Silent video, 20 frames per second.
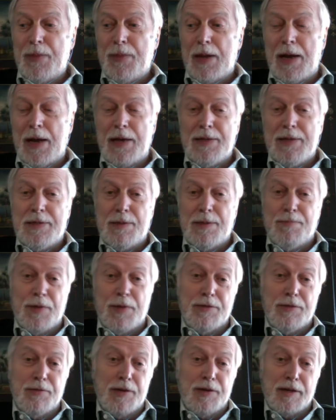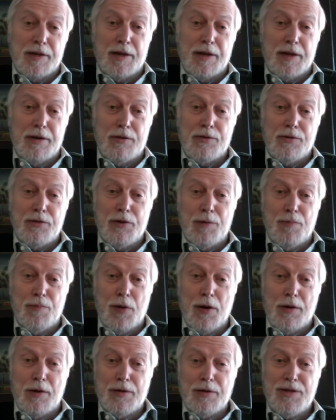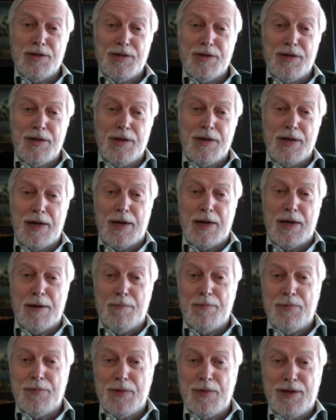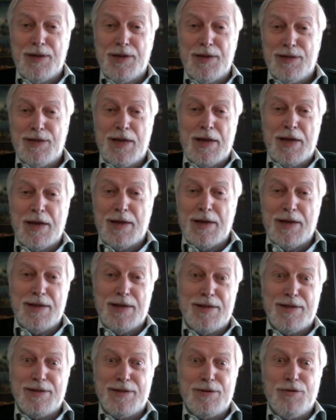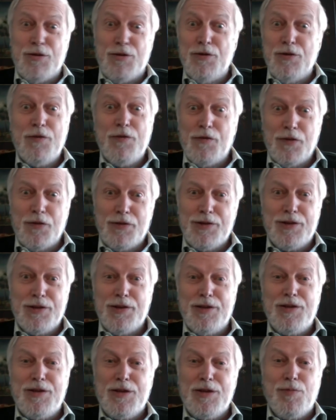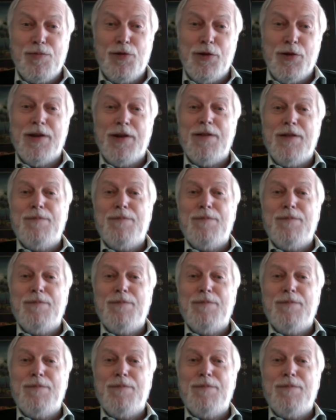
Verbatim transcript: as a piece of declaratory policy, um, is universally supported.